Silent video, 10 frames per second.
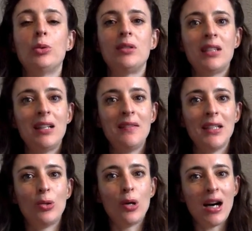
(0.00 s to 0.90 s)
or
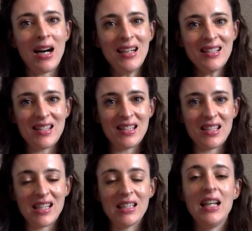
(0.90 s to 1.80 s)
loving or
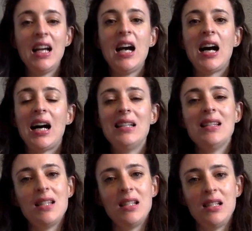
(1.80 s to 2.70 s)
heart-centered.
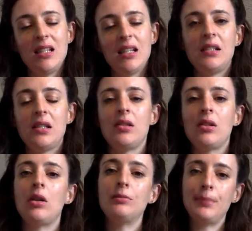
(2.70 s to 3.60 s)
Heart-centered does
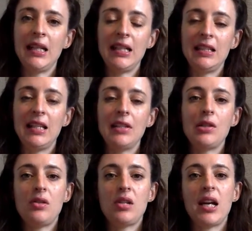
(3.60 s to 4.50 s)
not mean that
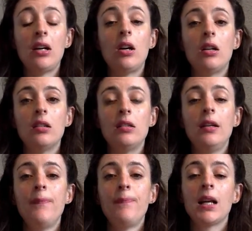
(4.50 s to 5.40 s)
you take on
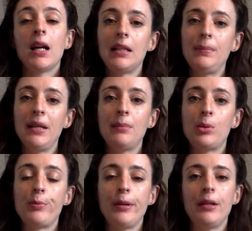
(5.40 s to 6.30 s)
other
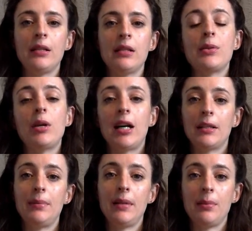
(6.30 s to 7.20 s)
people's burdens or
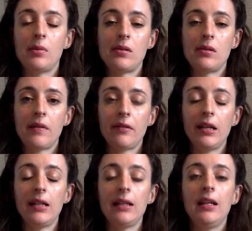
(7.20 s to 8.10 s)
other people's
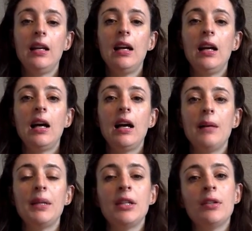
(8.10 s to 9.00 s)
suffering.
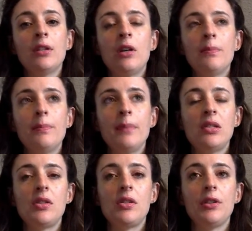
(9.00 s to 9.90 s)
And you're not
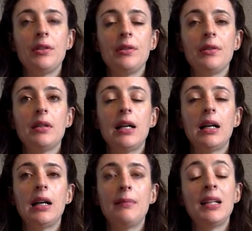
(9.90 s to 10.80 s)
meant to,
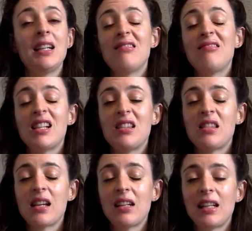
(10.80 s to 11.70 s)

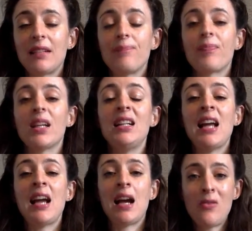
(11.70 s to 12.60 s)
it's like in
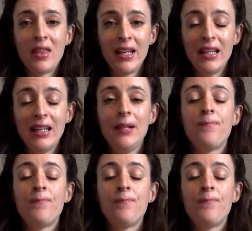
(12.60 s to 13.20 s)
healthy,